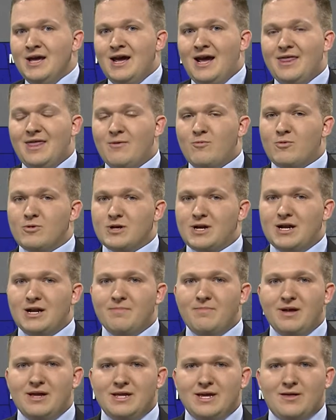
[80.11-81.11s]
And then we're going to
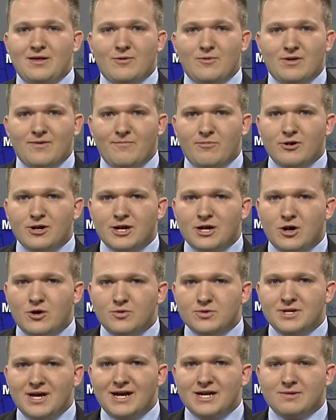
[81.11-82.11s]
be dealing with a pretty
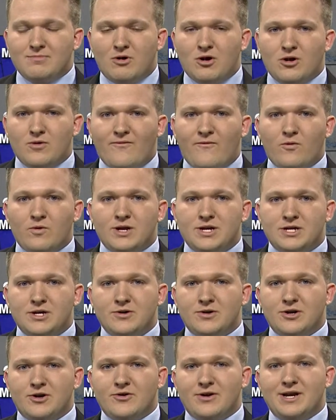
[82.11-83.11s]
cold day tomorrow, 42
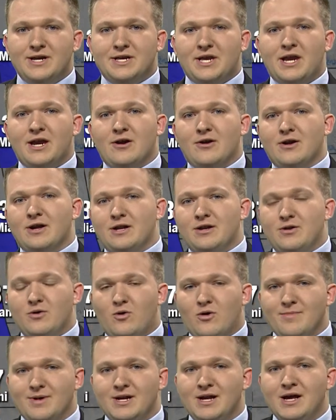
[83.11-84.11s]
degrees here in
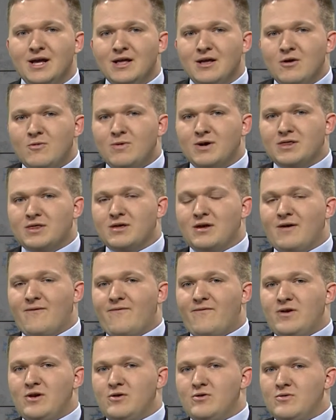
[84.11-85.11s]
Norman, with a
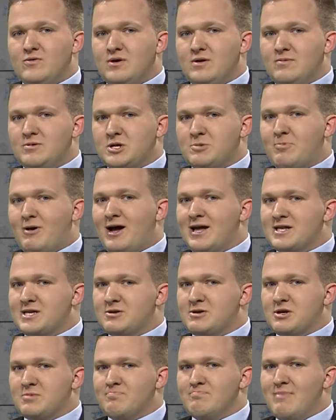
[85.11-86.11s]
few spots
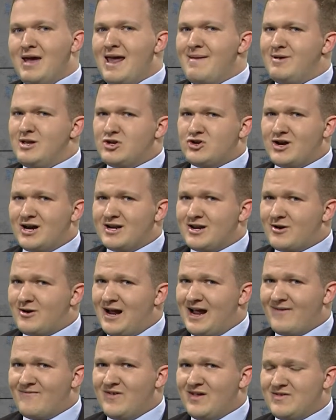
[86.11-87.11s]
just maybe trying to
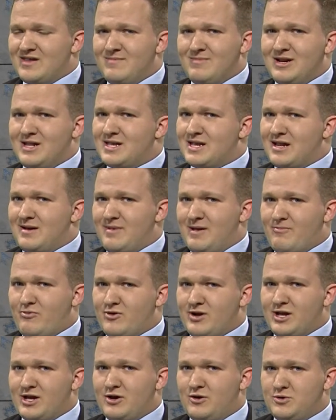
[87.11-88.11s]
crack 50, but it's going to be
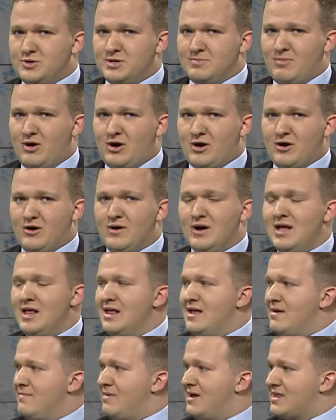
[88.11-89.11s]
pretty cold tomorrow.
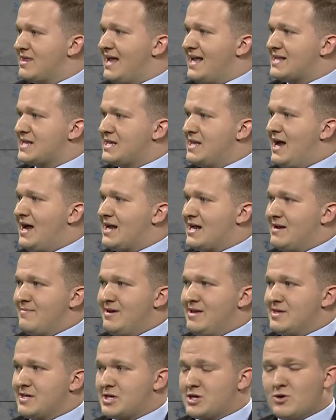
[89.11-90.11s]
But that's not going to
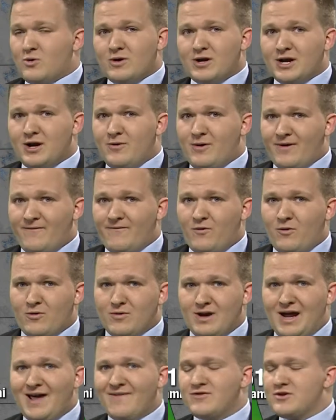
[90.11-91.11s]
be the story going
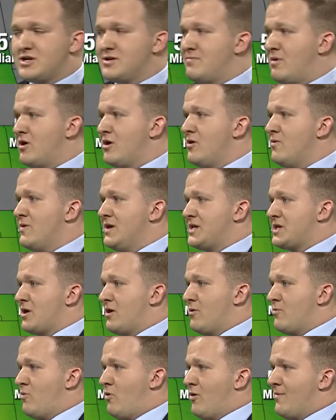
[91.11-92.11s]
forward. After tomorrow, we
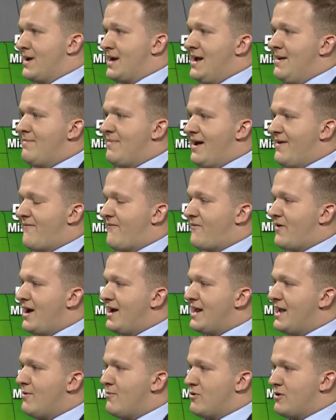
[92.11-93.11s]
start warming up. By
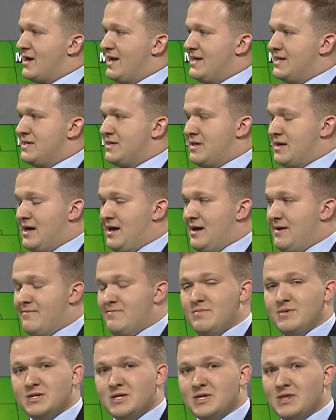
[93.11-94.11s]
Friday, we're into the
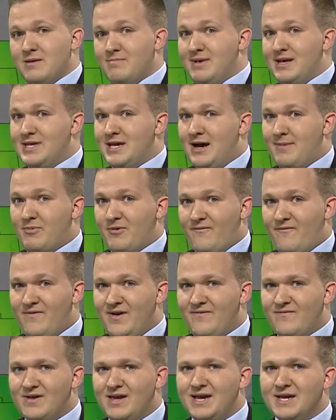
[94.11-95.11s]
to the mid to upper
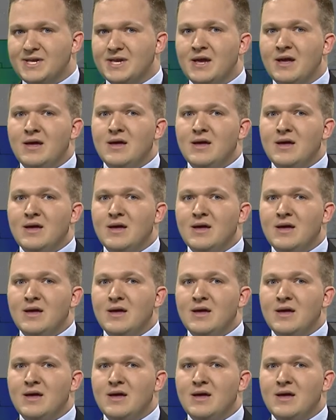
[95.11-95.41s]
50s.